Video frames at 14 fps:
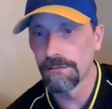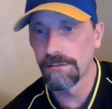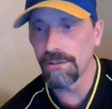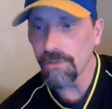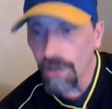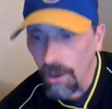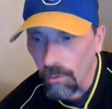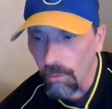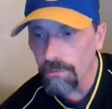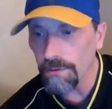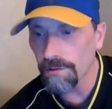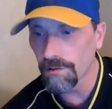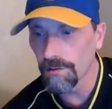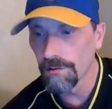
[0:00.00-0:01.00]
You
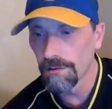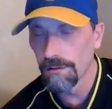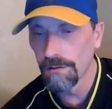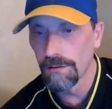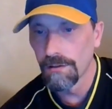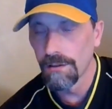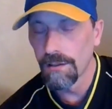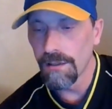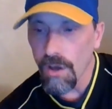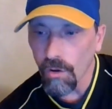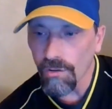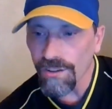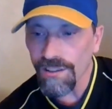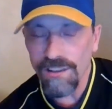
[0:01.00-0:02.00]
don't. The
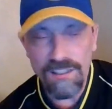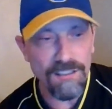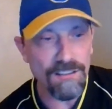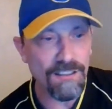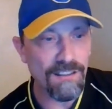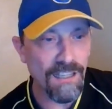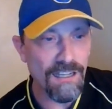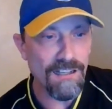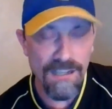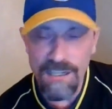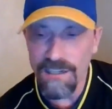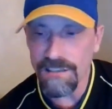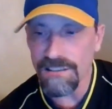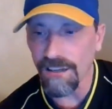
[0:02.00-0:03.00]
only thing that they
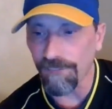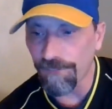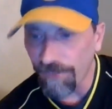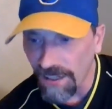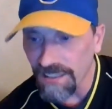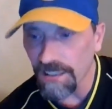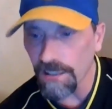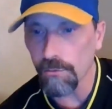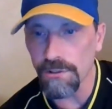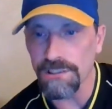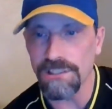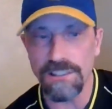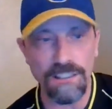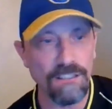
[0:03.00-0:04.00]
need is a fucking
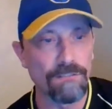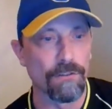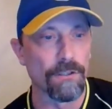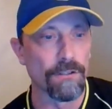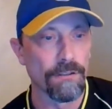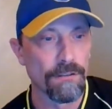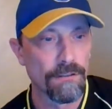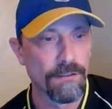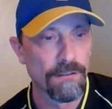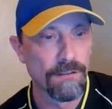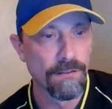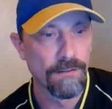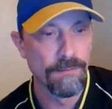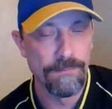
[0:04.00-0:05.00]
receiver.
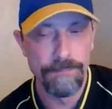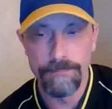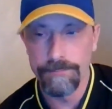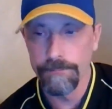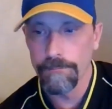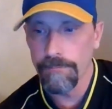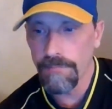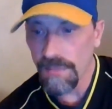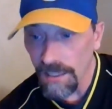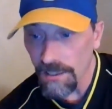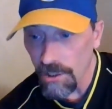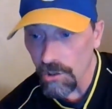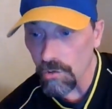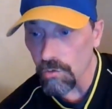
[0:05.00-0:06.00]
They
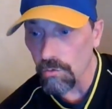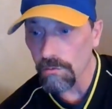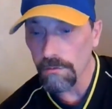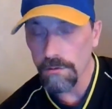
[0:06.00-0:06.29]
do.